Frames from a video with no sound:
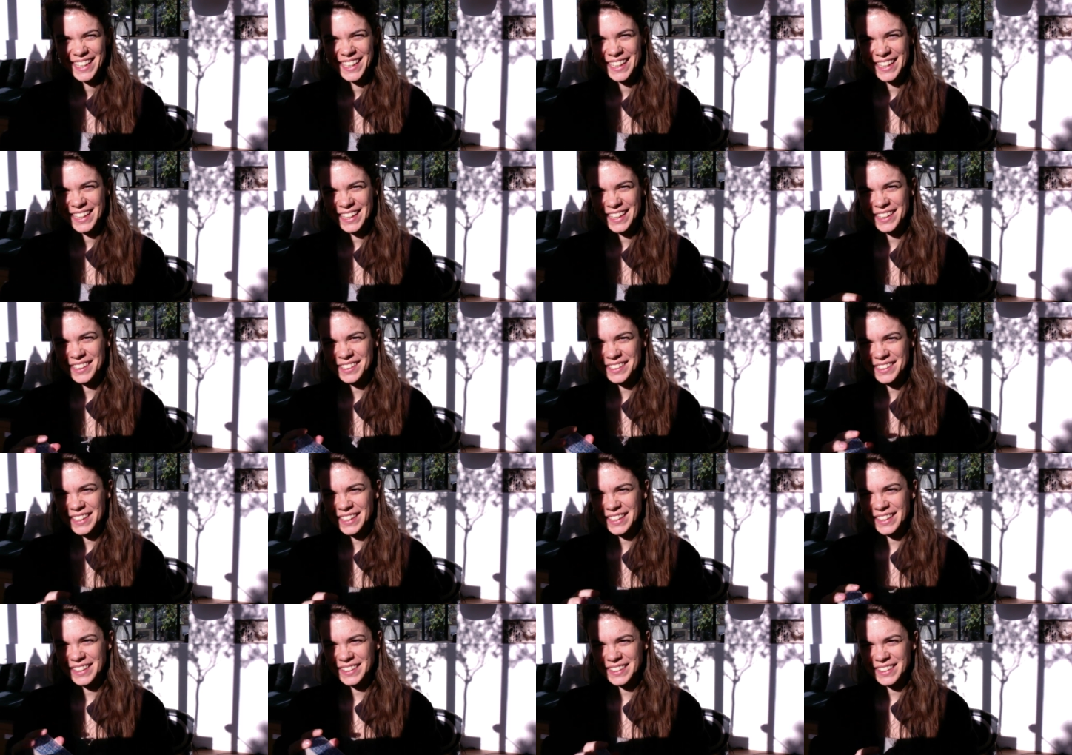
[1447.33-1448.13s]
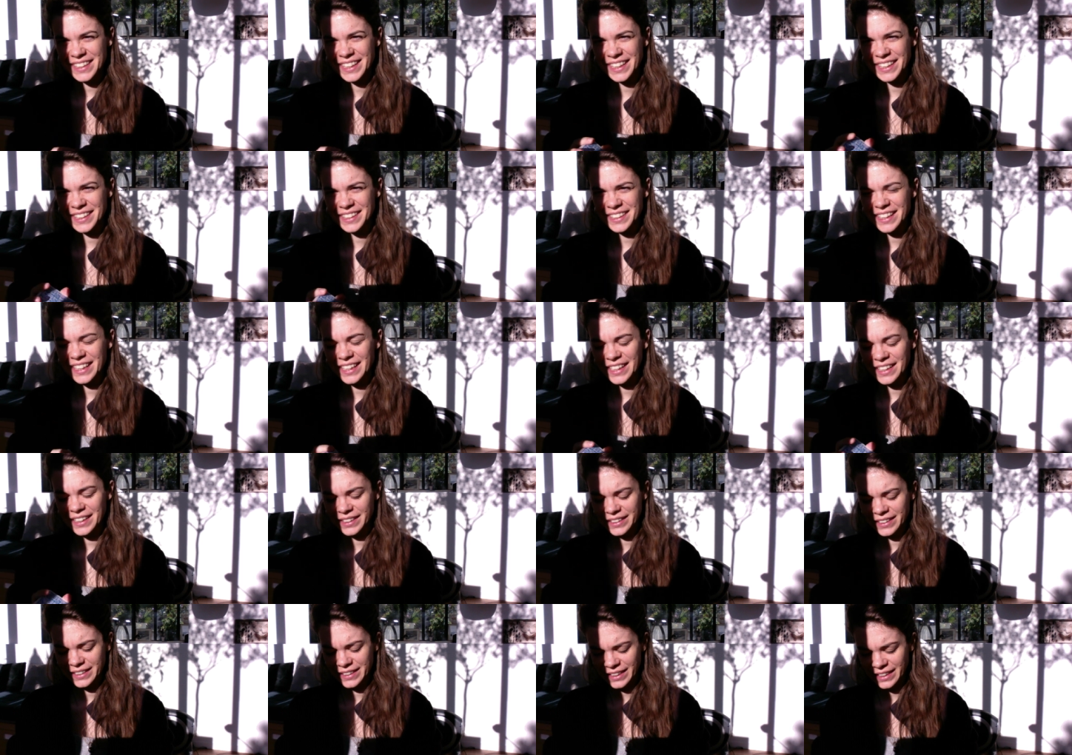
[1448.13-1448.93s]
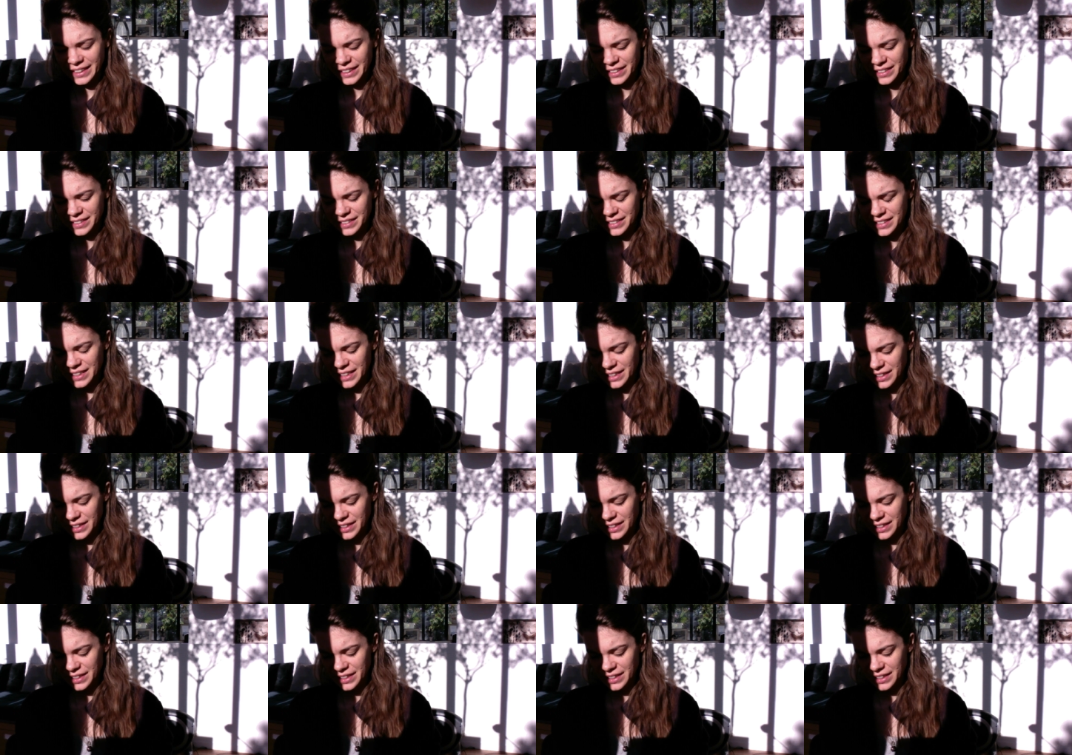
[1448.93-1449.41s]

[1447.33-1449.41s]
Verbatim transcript: clear, clear, clear, clear, clear the